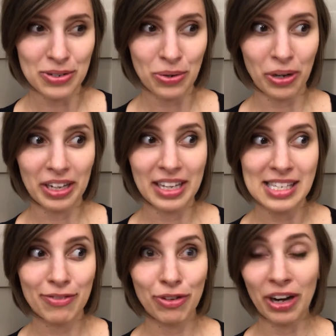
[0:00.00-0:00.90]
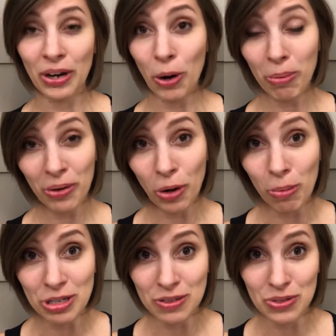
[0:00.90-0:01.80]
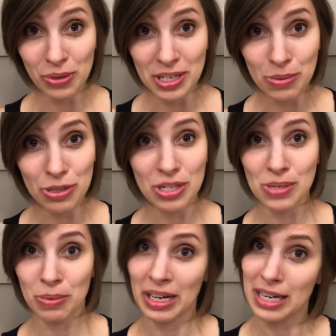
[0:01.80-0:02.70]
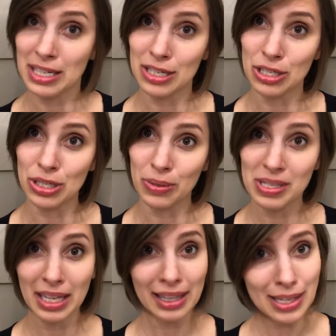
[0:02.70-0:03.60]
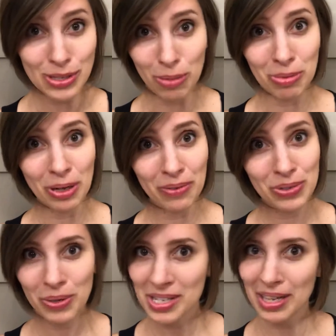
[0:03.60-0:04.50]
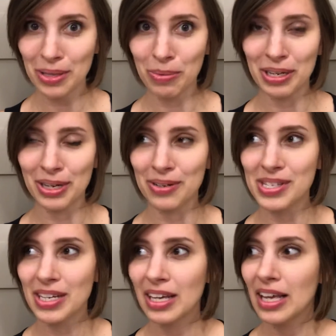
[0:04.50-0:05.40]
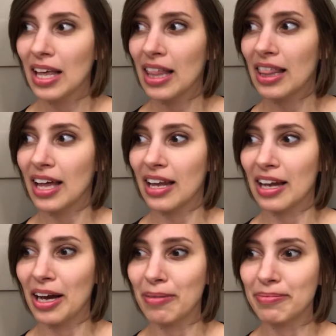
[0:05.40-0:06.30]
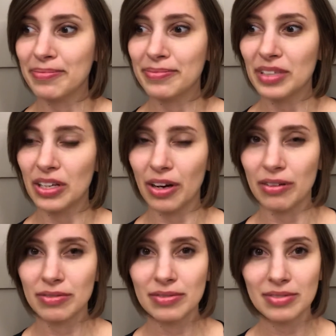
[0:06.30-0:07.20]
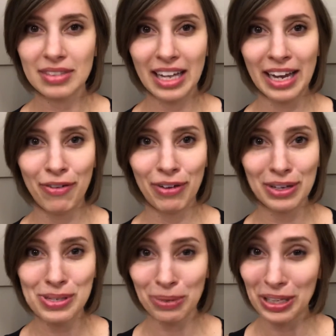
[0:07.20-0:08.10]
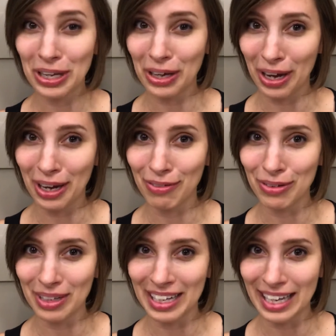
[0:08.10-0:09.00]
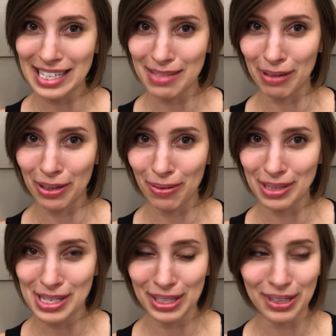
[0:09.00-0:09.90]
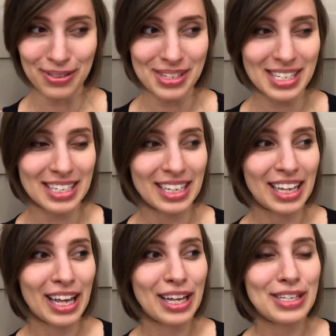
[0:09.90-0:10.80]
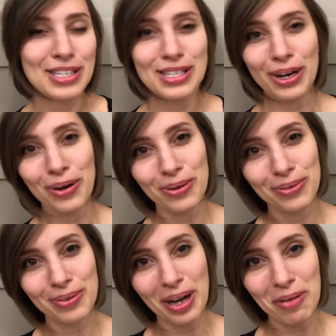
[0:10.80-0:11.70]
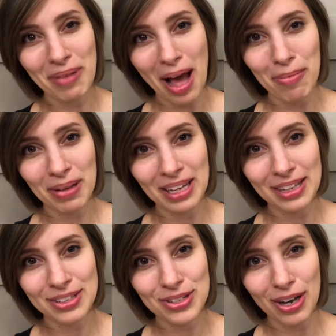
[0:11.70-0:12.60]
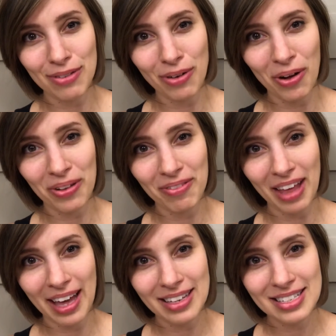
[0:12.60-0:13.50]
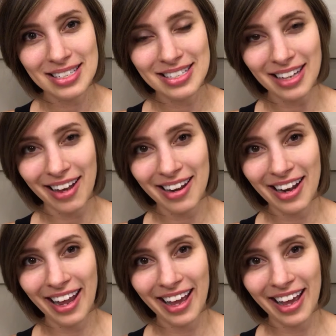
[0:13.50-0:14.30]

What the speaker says: Or at least if you're going to open a whole bunch of doors, which is what I tend to do, is like, let's open all the doors and the windows. Then, you know, it feels really good if you can get some other ones closed. So I am happy to have all of that done.